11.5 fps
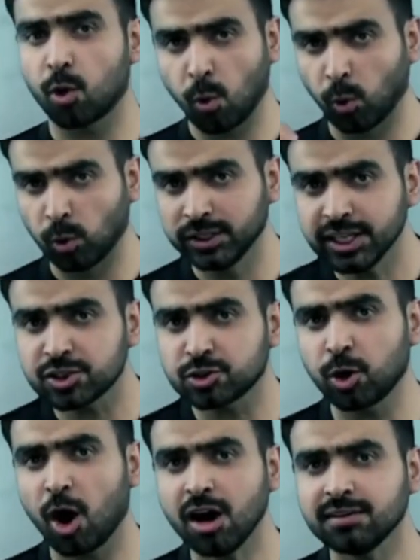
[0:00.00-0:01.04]
own its
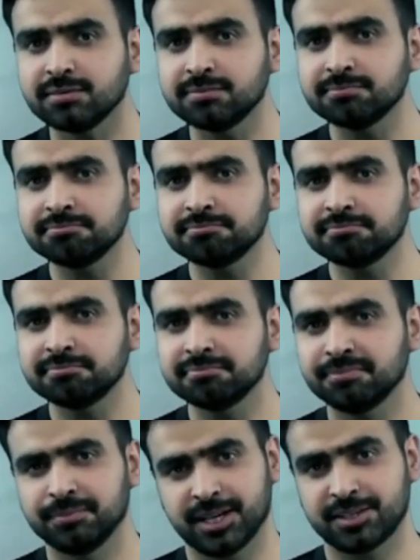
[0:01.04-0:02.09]
stock?
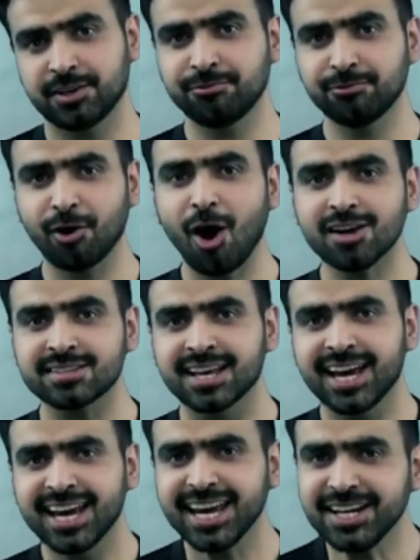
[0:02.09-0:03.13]
Yes, of course,
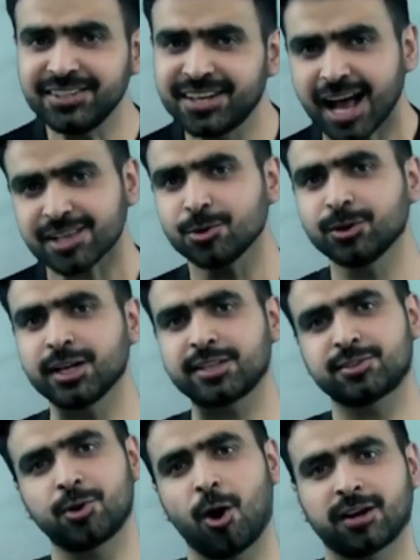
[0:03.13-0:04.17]
it does own its
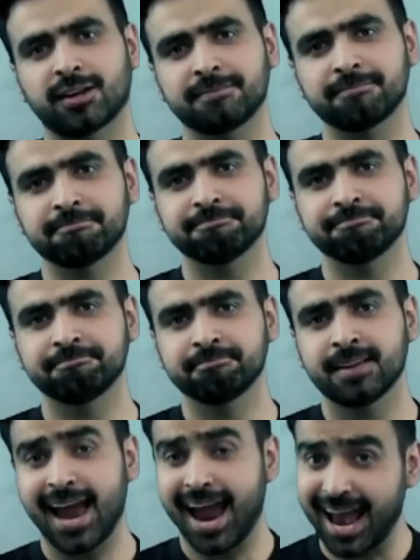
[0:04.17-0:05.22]
stock.
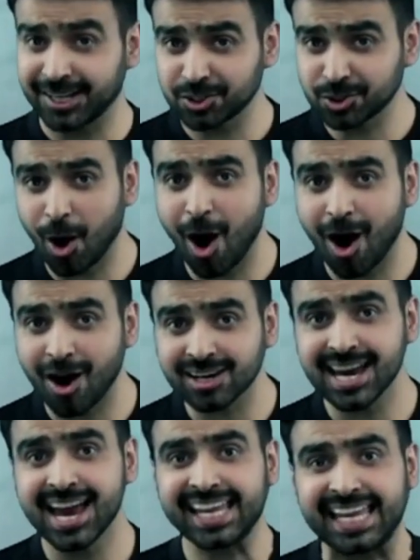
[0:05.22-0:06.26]
And stock
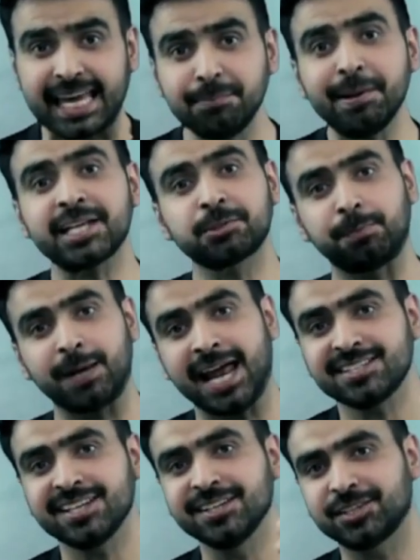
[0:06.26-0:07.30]
can be expressed
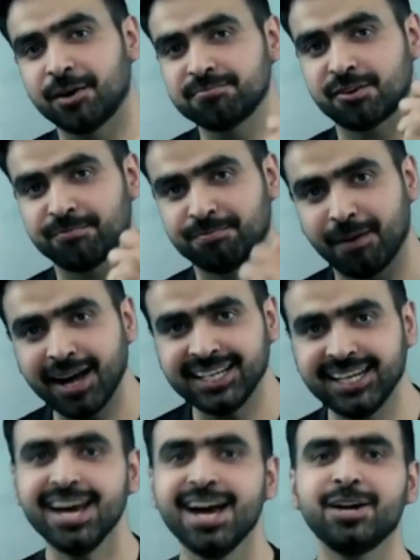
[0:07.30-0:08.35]
in terms of
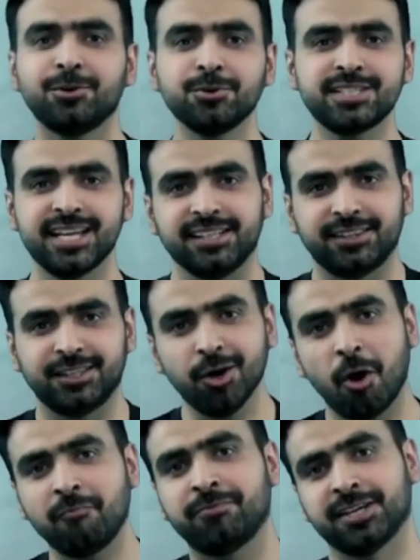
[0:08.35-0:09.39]
money to state the
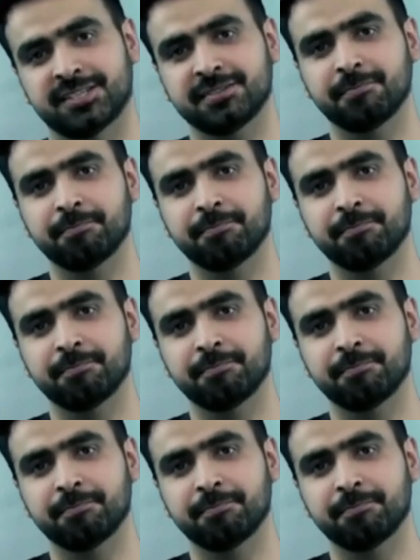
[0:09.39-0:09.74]
obvious.